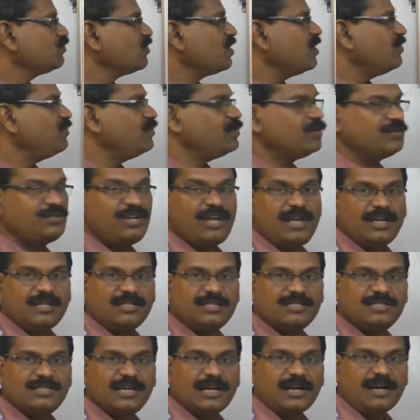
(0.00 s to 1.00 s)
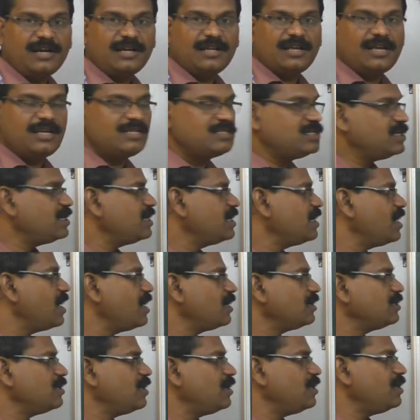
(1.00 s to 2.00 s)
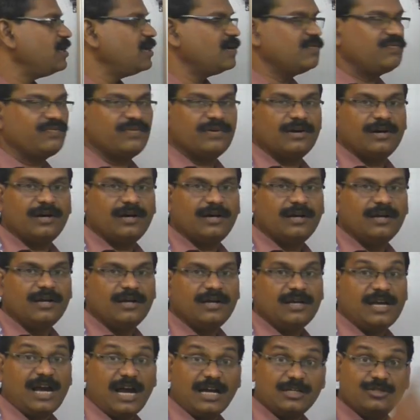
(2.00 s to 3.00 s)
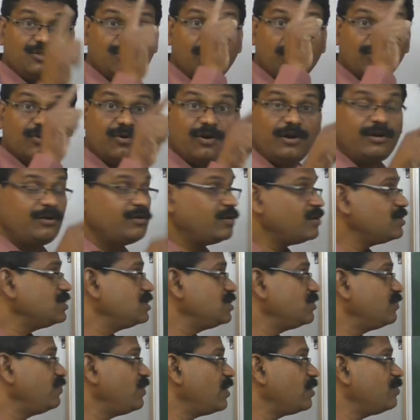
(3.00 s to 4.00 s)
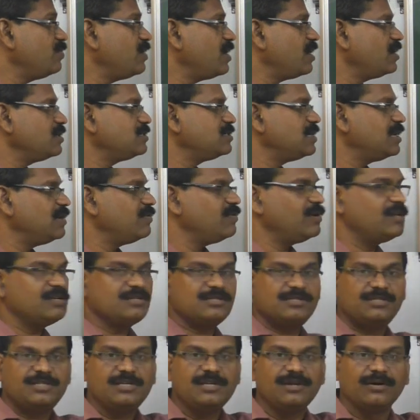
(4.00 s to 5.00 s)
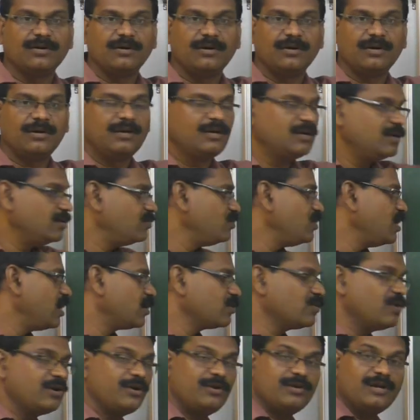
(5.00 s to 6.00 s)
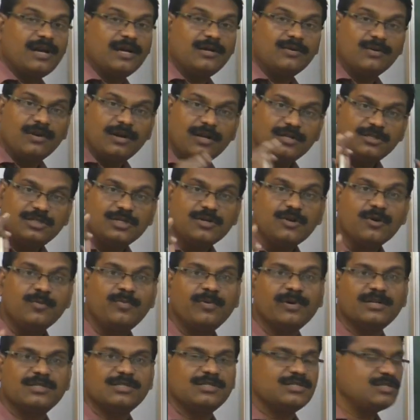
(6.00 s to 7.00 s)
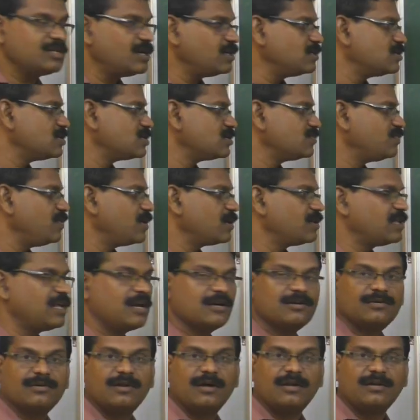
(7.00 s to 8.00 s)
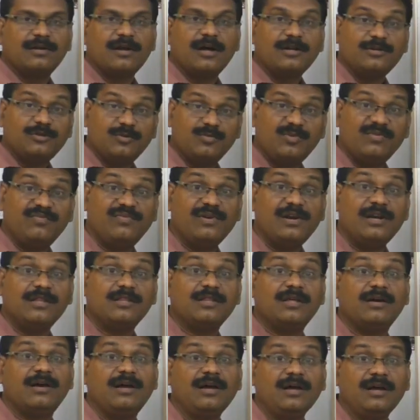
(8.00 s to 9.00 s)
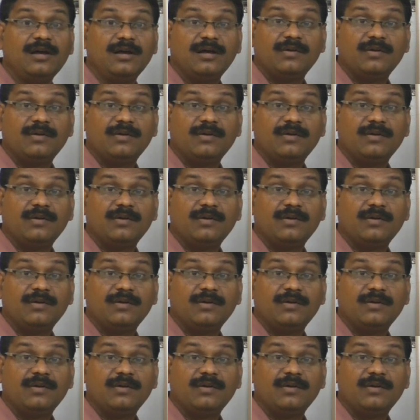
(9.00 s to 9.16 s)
if you take the second case, E greater than EF, as you are going to receive Fermi energy level is 0, we are going to get only 0% chances for the electron not to be filled in the